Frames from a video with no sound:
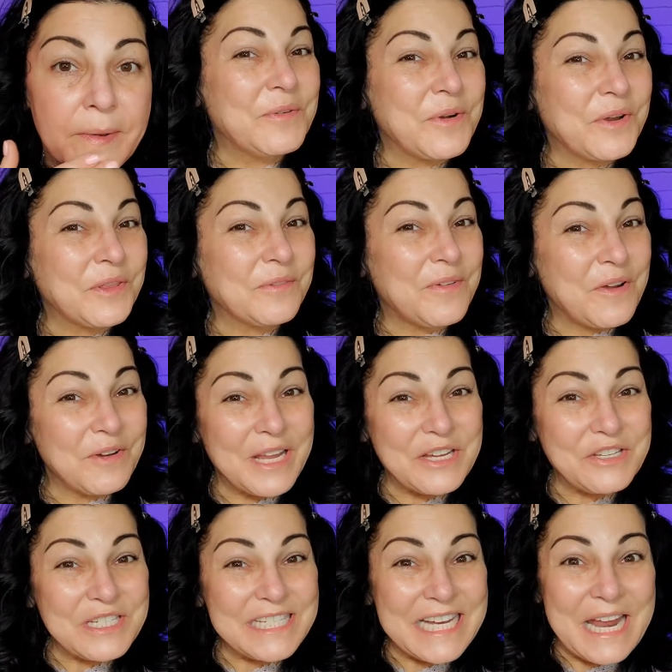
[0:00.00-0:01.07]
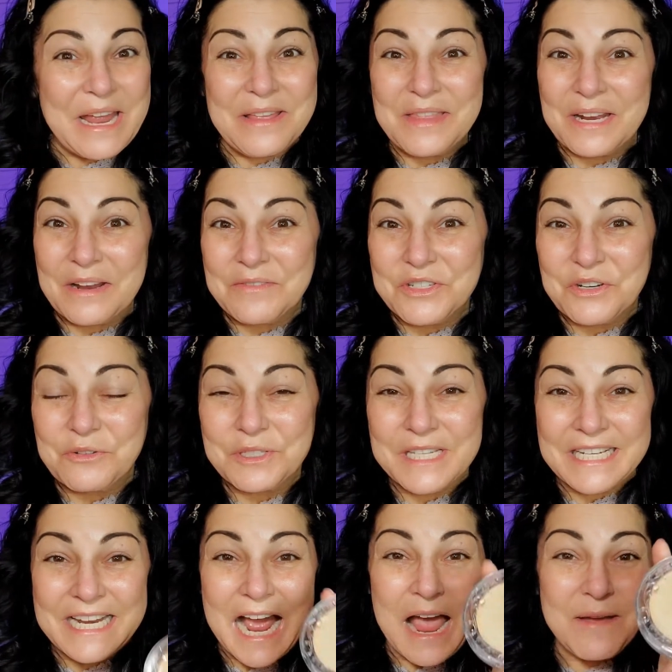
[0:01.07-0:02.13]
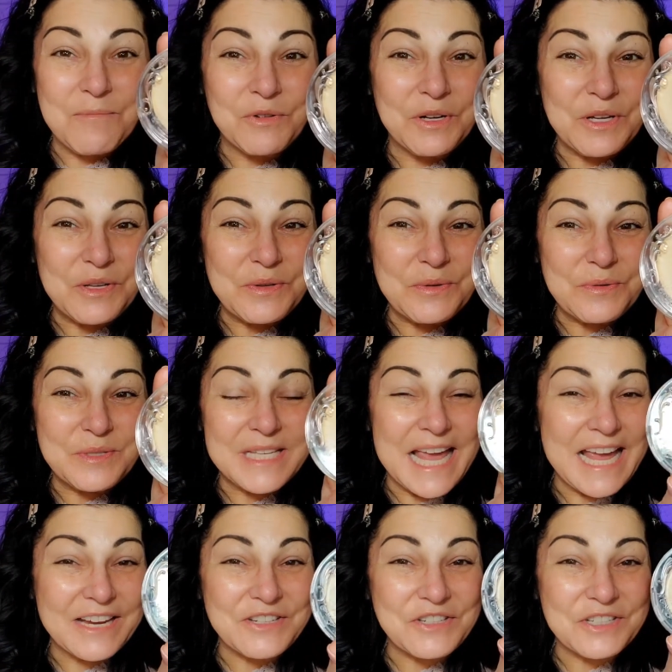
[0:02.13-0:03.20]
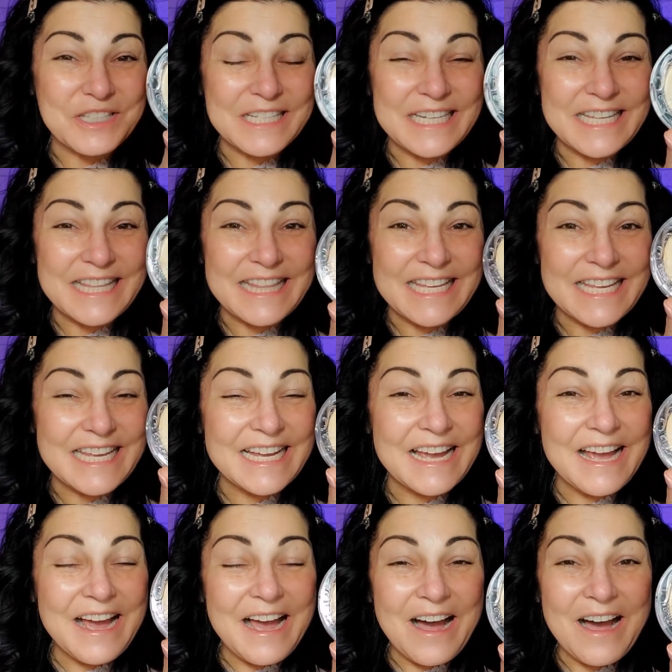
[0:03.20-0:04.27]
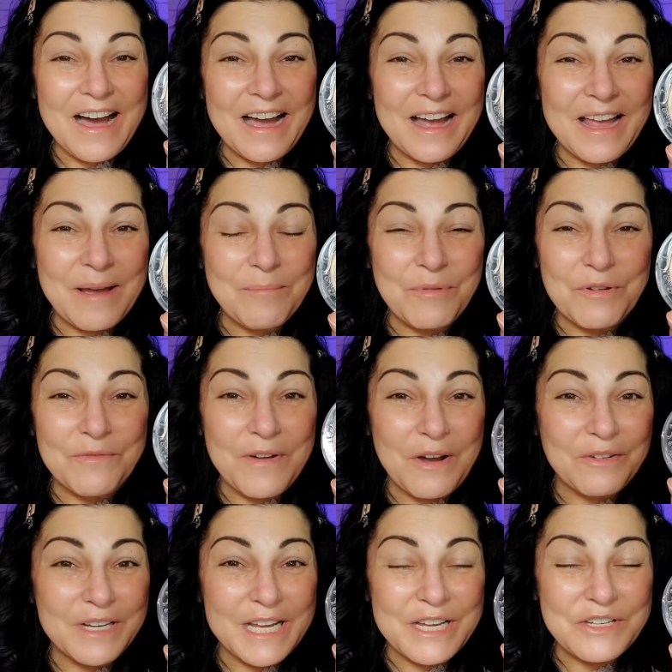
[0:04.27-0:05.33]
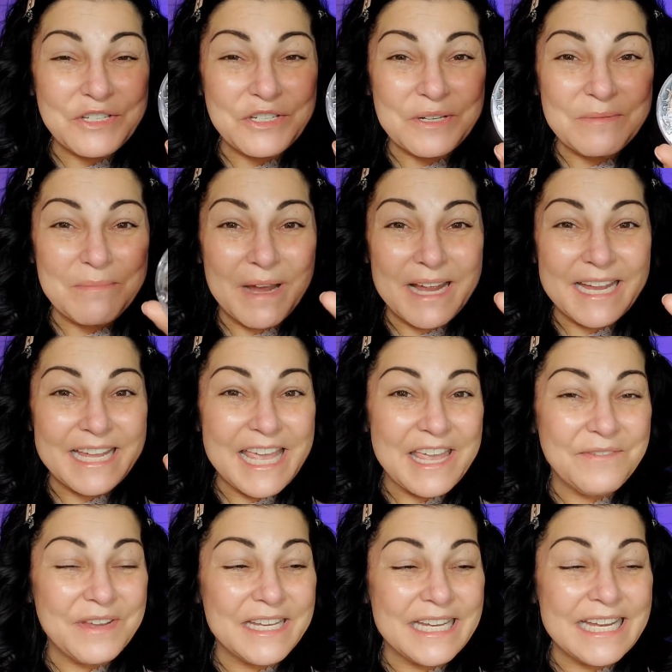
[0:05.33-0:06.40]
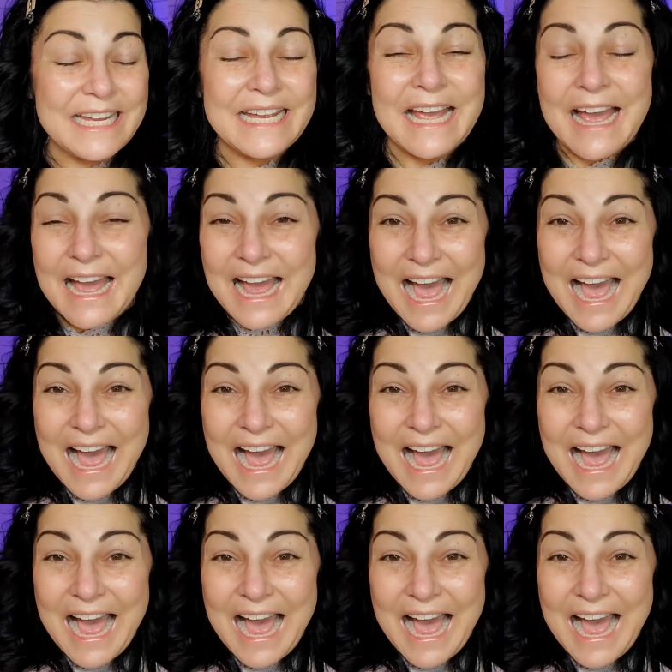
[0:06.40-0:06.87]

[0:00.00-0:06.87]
For the foundation today that I've chosen, I'm going to use actually the Apple Foundation by KVD.